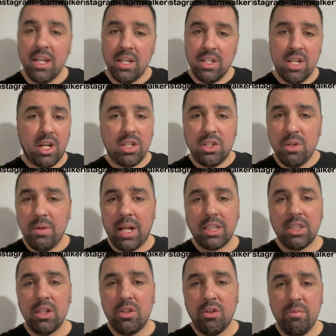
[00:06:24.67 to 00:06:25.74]
you can do that to
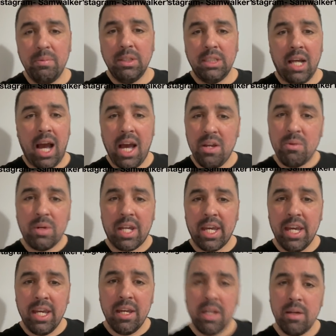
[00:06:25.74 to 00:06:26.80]
the government, I don't
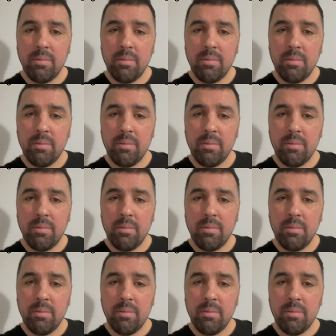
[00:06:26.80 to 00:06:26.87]
care.